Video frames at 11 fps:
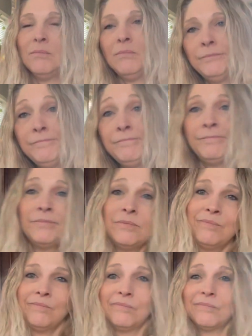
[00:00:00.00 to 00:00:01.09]
hmm,
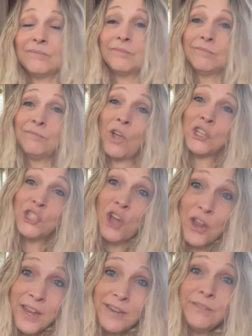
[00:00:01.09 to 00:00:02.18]
not
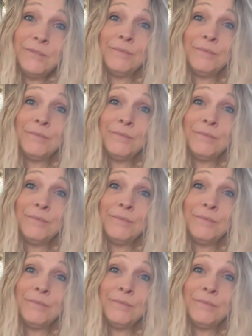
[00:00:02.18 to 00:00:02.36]
shocking.